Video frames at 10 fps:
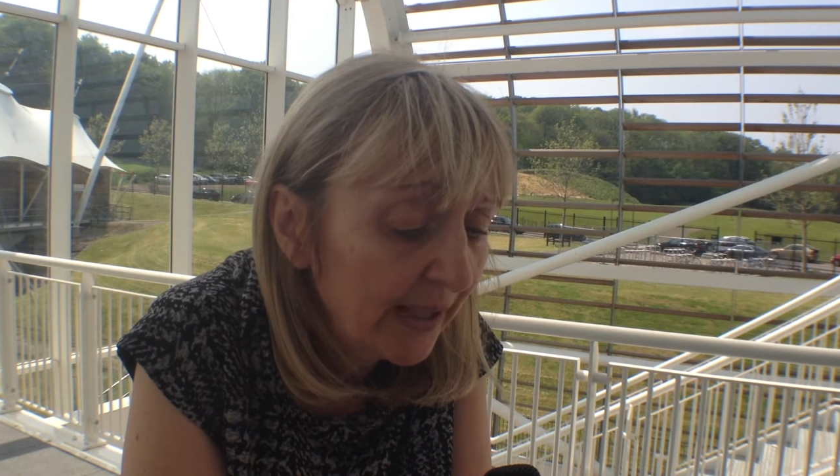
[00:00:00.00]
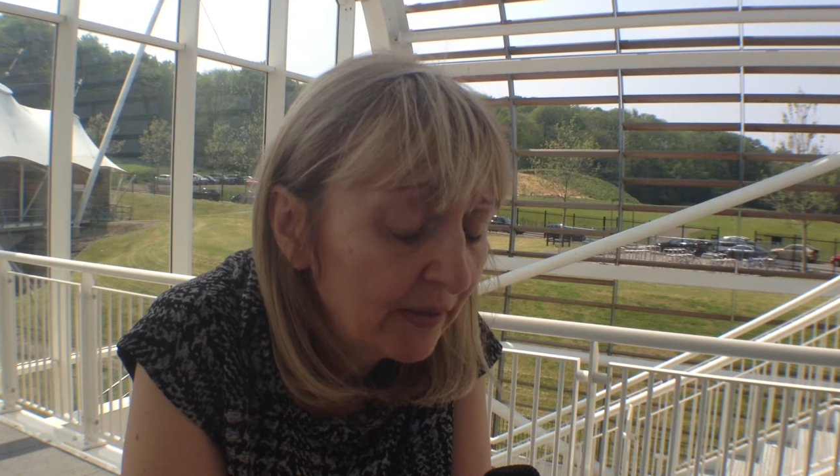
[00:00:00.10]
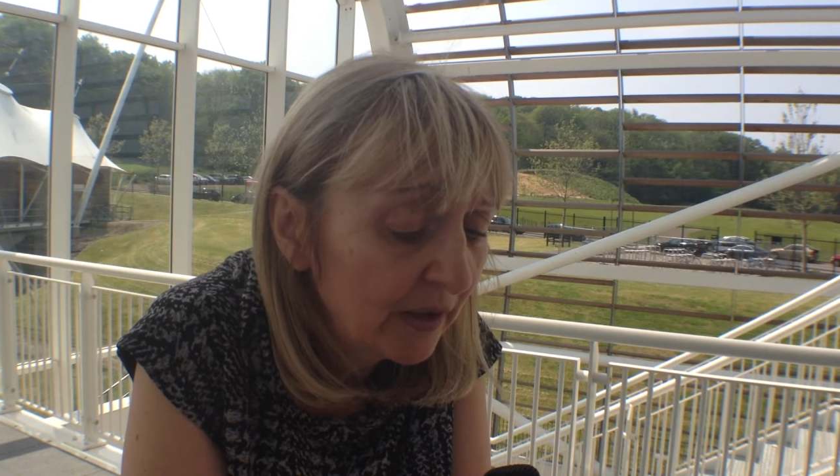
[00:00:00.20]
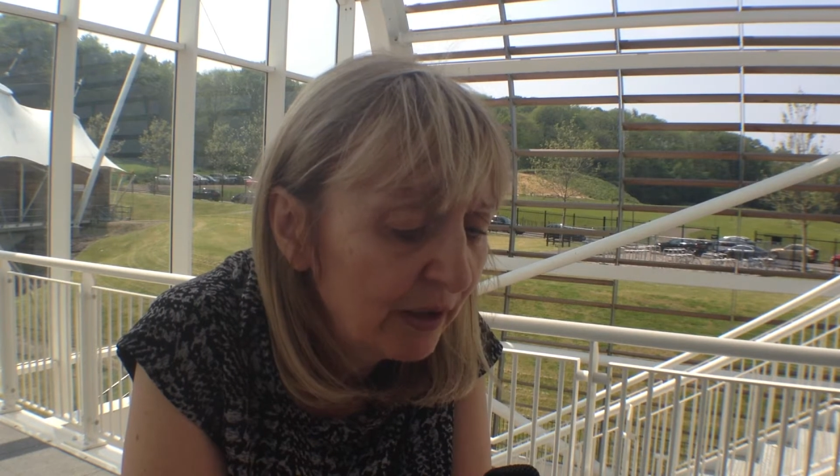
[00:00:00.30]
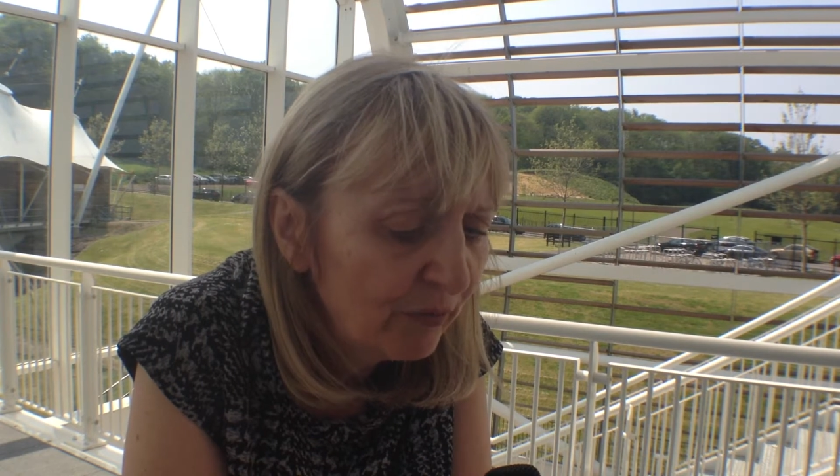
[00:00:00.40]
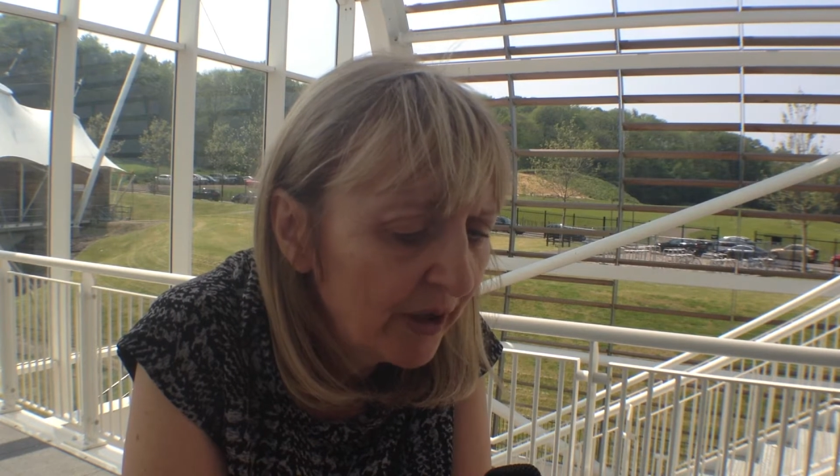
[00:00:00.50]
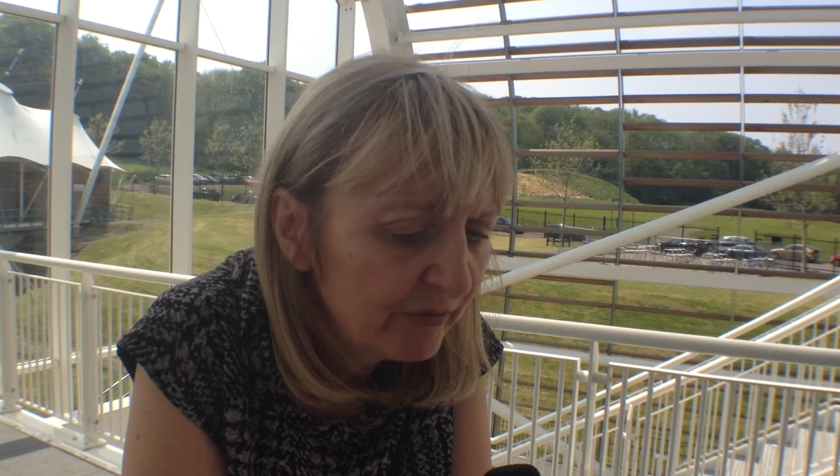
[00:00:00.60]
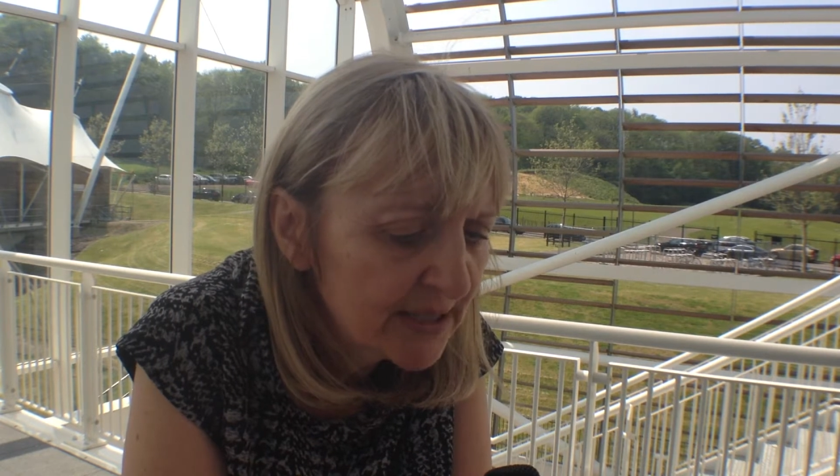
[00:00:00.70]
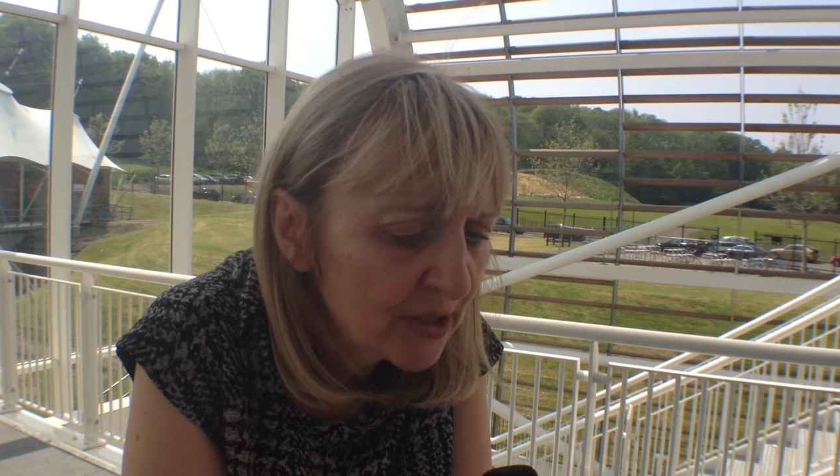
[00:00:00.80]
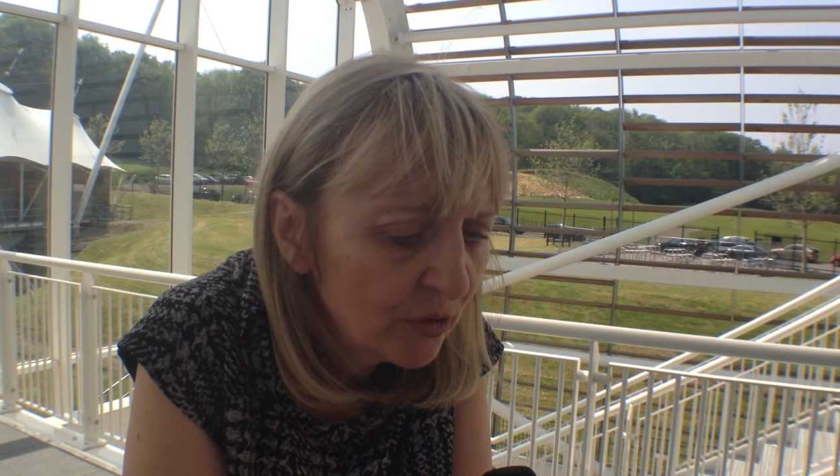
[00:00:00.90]
get the
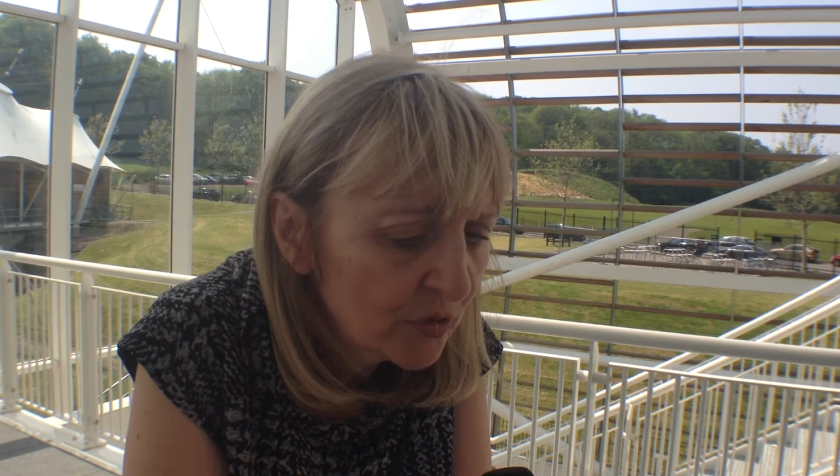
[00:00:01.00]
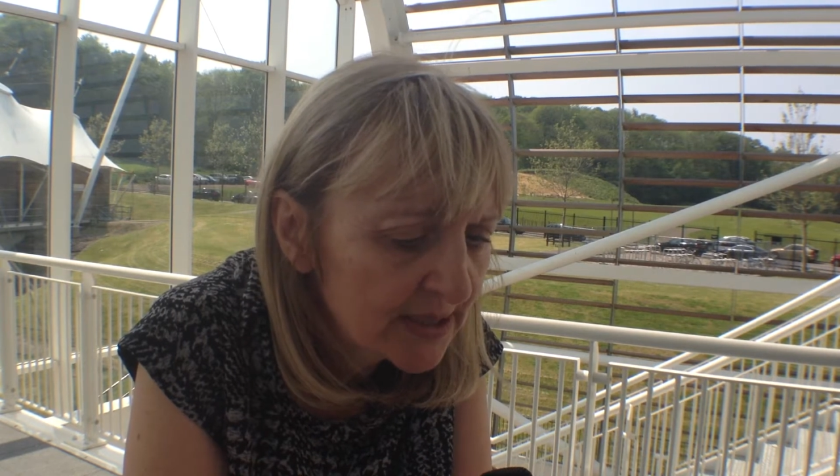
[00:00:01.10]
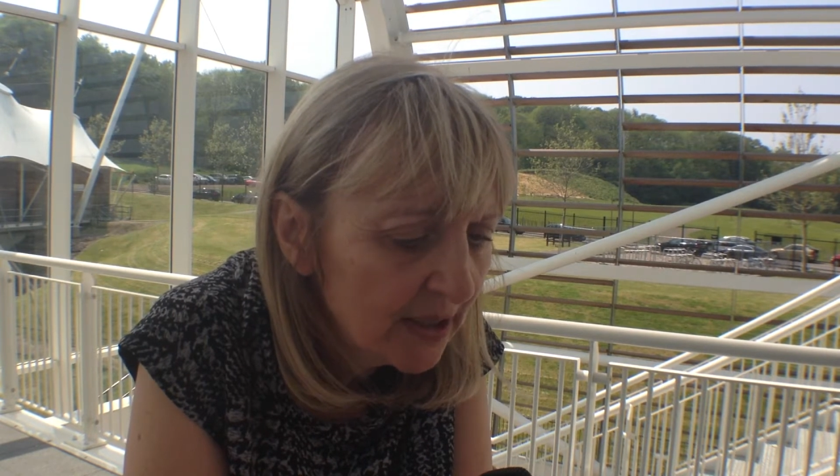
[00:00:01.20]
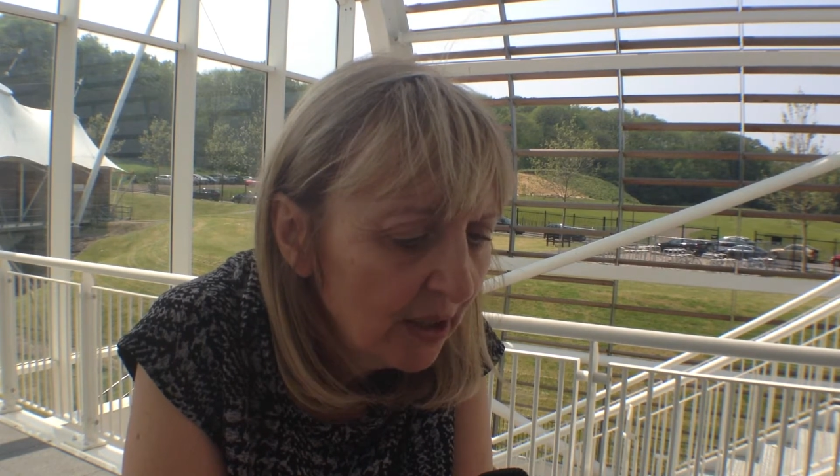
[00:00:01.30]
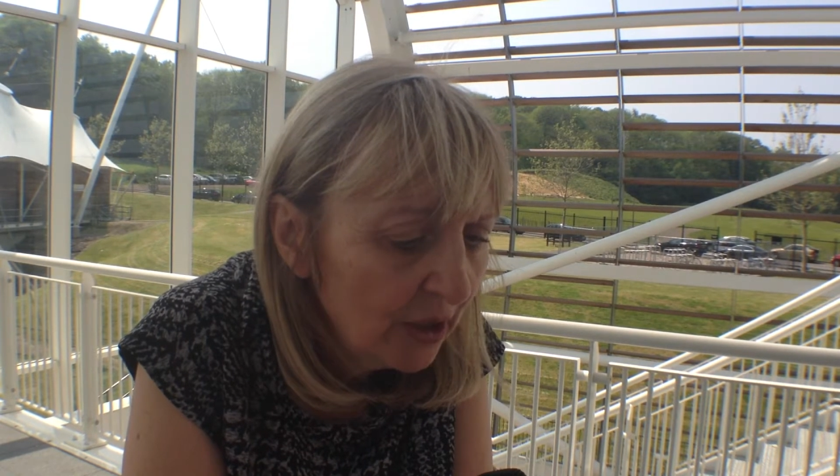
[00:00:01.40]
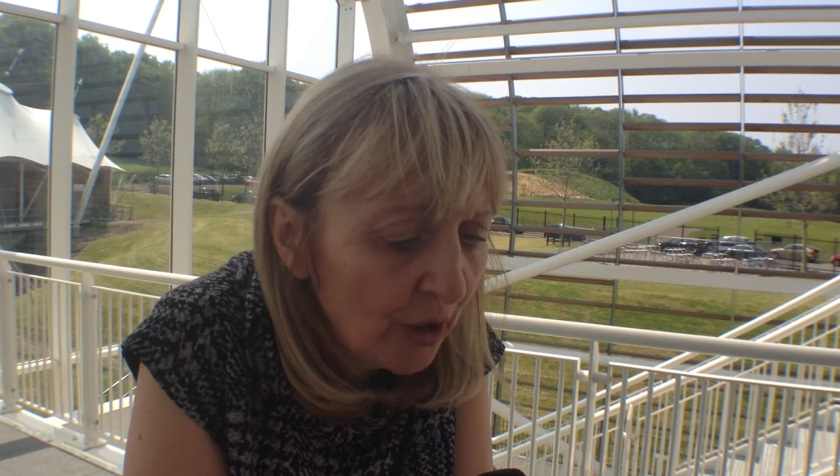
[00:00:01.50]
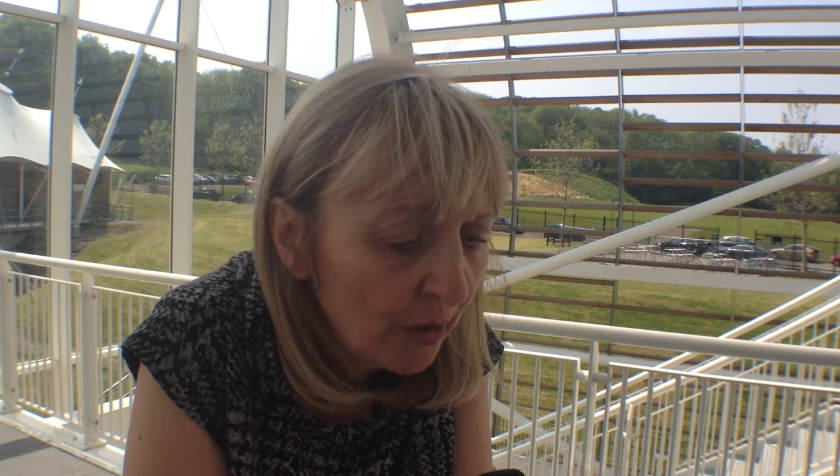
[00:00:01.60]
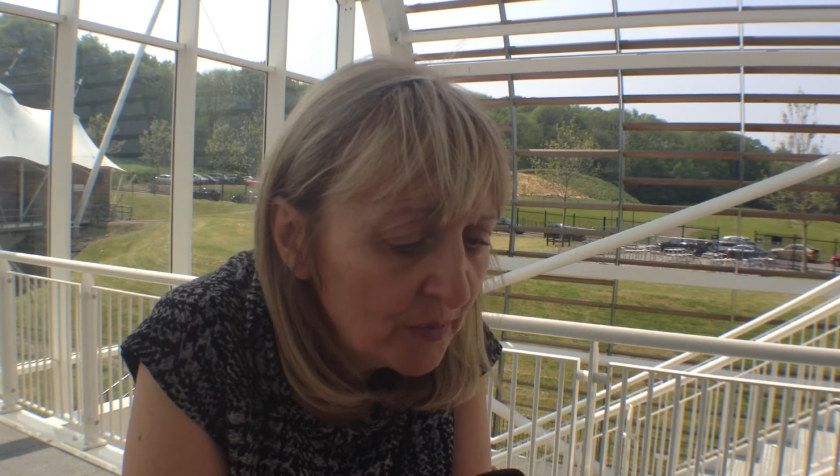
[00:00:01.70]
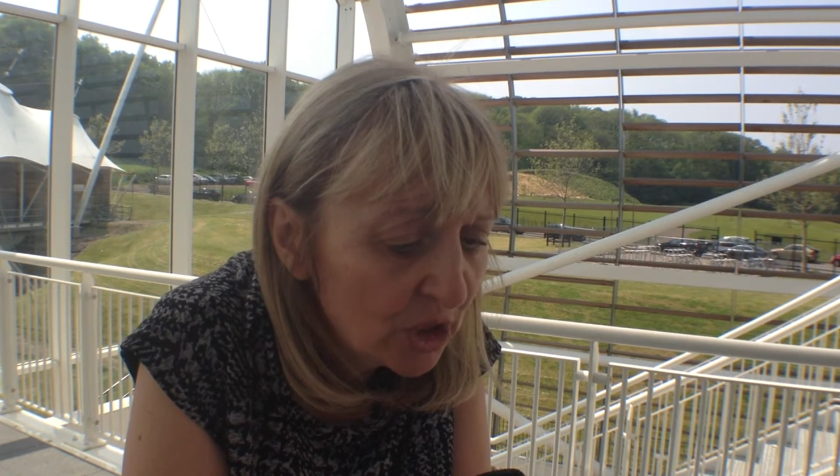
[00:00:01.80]
right results um,